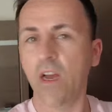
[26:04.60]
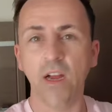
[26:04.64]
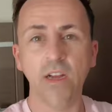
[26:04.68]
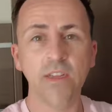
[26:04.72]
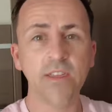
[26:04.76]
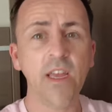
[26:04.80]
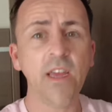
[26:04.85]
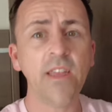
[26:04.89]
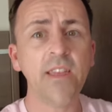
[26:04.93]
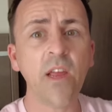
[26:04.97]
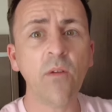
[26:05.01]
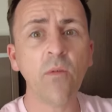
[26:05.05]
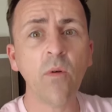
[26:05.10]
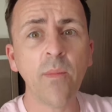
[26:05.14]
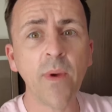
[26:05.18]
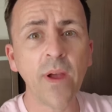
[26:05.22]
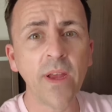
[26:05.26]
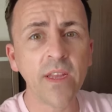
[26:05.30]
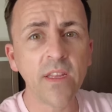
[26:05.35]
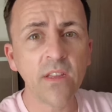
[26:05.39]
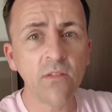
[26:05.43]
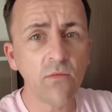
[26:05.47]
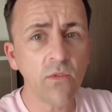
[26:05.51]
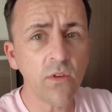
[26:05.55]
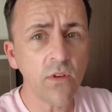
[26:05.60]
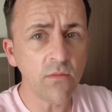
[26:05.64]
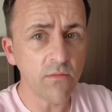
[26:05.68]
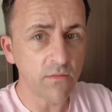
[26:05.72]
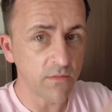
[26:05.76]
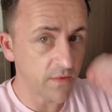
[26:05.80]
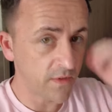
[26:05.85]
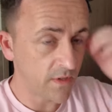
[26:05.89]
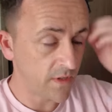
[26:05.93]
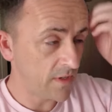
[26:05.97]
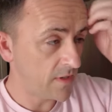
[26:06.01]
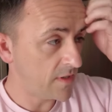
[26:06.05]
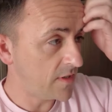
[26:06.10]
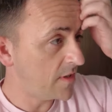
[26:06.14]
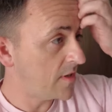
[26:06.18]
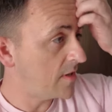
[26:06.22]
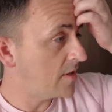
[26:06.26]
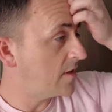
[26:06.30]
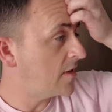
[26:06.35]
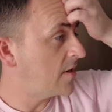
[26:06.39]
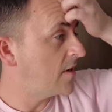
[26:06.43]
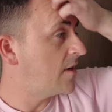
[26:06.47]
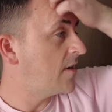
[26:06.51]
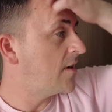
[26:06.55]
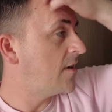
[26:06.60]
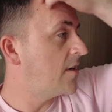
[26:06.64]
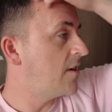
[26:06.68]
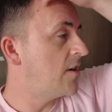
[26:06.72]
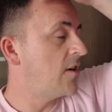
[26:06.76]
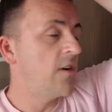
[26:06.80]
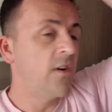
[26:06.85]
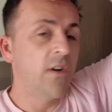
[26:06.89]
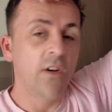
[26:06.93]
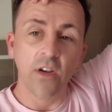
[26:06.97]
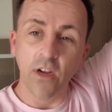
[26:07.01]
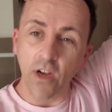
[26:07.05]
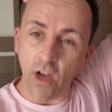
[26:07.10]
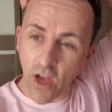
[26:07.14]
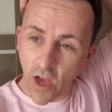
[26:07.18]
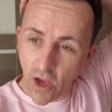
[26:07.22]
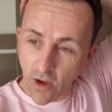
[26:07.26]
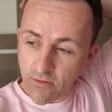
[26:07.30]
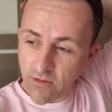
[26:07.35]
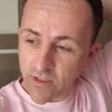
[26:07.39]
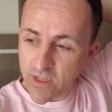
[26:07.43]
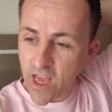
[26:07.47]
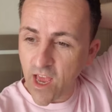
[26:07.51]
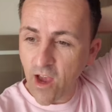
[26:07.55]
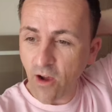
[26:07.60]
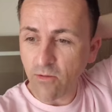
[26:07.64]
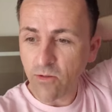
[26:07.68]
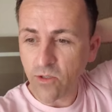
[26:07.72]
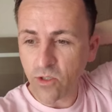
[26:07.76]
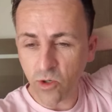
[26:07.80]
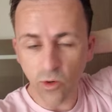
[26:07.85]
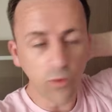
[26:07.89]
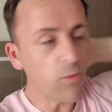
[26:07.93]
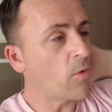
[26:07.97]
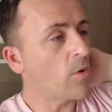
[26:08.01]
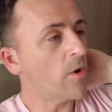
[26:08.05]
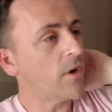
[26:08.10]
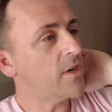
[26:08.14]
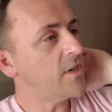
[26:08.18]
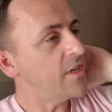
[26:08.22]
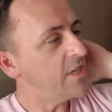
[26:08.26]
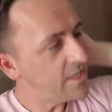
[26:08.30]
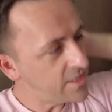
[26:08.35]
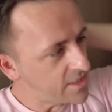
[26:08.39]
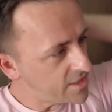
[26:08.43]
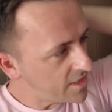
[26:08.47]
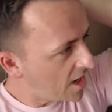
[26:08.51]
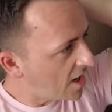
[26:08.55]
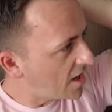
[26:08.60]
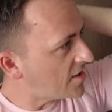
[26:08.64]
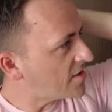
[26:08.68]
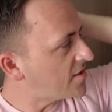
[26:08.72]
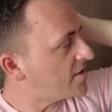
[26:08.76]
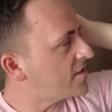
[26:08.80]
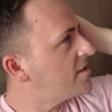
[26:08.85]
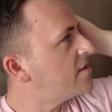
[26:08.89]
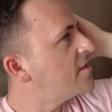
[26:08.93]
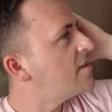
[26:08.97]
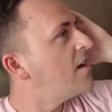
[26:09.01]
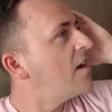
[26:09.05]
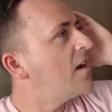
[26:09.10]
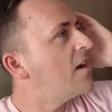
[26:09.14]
And yeah, now we're back in the room. Hotel tour done.